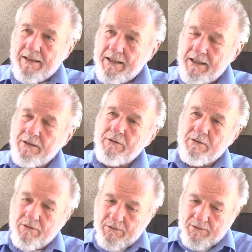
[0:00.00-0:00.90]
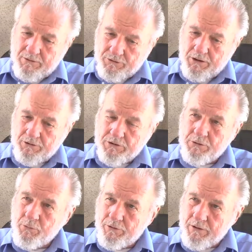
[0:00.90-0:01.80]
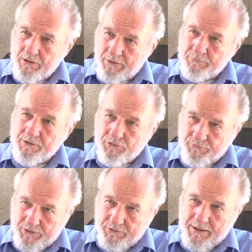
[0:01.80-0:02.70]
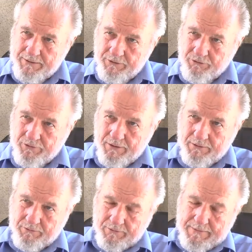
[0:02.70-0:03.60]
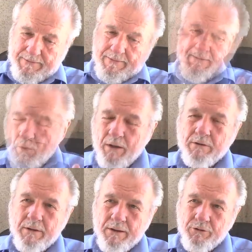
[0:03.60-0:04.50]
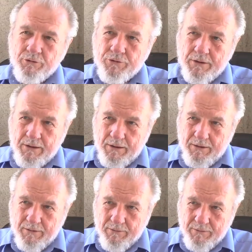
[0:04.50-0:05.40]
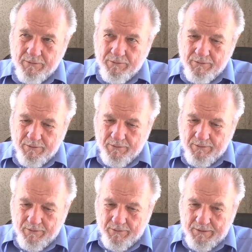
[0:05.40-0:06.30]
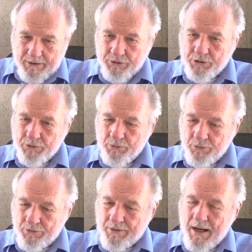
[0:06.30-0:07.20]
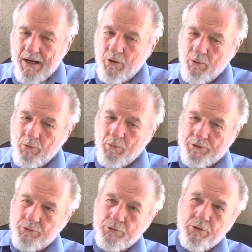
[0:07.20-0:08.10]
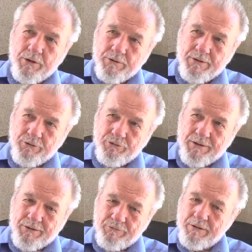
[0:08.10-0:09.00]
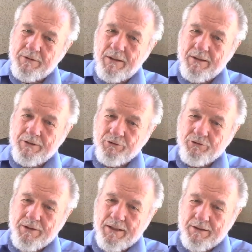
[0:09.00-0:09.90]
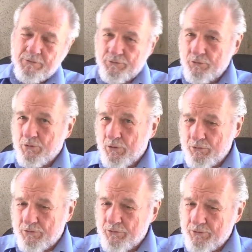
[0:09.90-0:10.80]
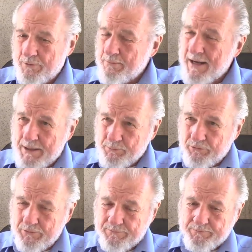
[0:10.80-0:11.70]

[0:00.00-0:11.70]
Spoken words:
in conjunction with the governments of the United States. What is the issue now when you look at this and realize that if you go to the maps